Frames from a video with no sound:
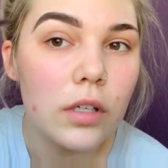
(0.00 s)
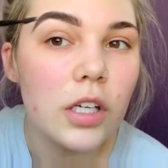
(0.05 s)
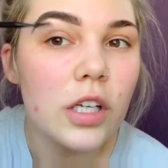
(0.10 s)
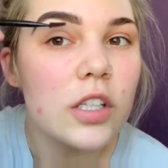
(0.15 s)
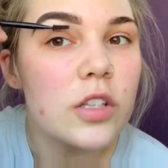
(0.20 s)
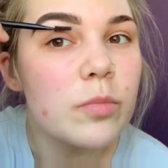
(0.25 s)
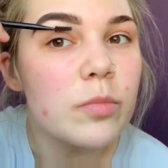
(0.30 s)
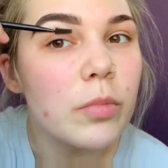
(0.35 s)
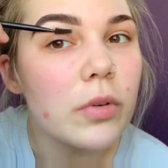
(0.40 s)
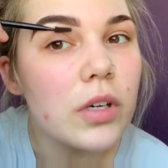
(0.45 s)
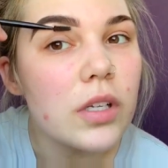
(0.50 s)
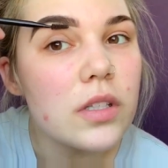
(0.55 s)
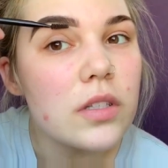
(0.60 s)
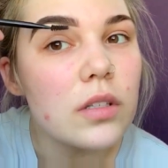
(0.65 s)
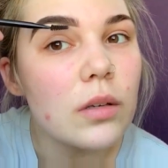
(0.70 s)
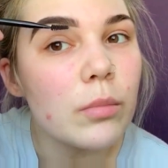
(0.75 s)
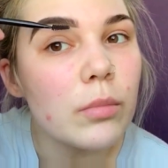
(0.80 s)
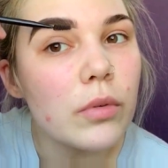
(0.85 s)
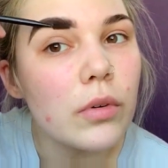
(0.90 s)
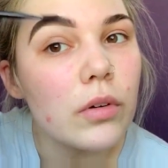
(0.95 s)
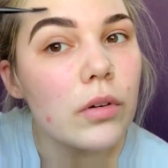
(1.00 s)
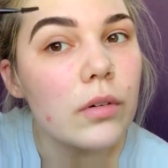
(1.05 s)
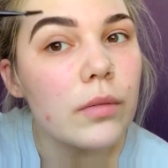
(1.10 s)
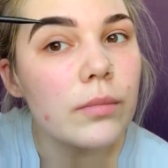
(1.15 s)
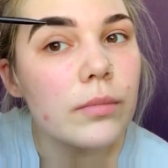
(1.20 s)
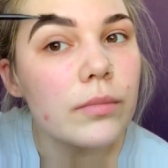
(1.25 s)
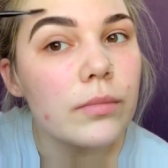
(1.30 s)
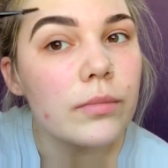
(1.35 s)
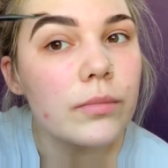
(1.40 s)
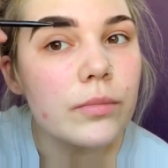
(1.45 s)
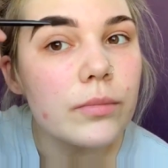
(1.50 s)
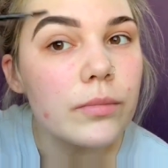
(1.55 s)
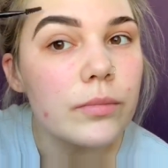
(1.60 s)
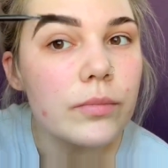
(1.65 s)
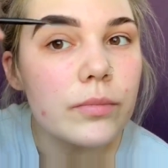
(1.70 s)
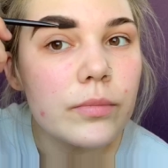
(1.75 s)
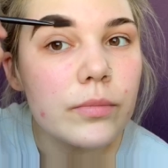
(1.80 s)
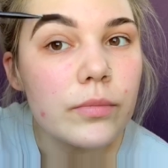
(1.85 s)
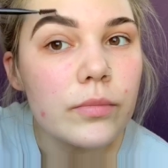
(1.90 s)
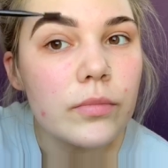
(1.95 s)
It's pretty simple,
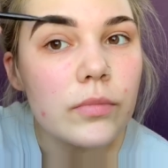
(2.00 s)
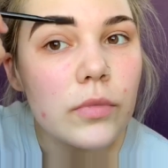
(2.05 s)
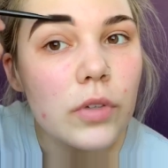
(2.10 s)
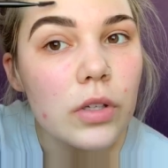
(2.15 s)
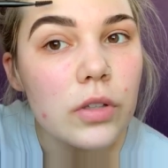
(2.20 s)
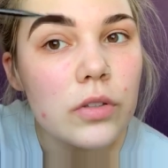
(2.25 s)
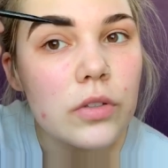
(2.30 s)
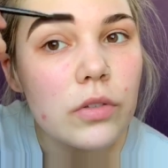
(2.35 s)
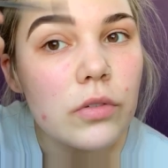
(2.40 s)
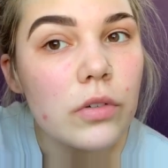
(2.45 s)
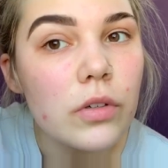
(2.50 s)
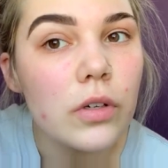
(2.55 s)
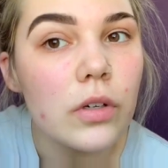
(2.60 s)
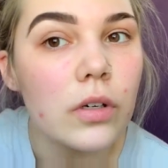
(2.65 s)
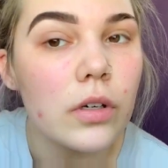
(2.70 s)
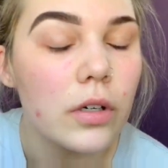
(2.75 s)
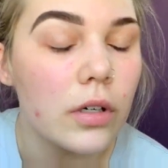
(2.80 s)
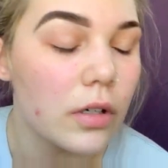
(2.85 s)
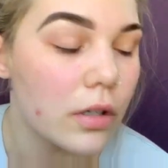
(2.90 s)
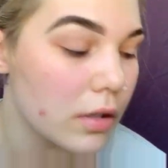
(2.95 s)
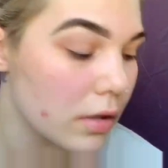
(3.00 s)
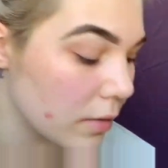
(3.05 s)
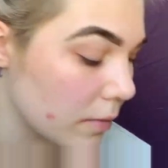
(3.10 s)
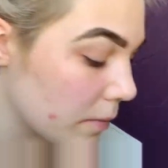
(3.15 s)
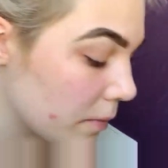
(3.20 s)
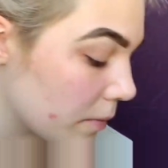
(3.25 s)
not too hard.